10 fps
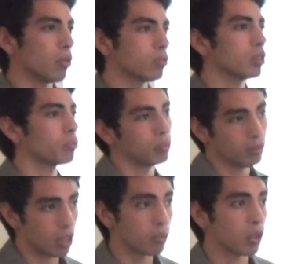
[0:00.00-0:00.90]
all
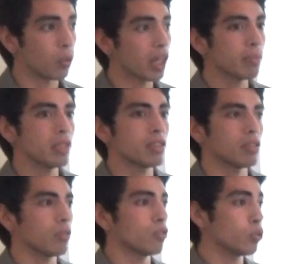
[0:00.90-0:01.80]
the requirements
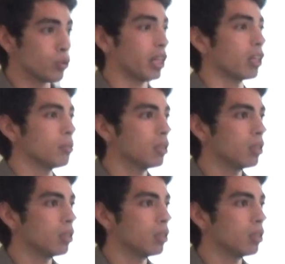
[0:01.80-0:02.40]
on due time.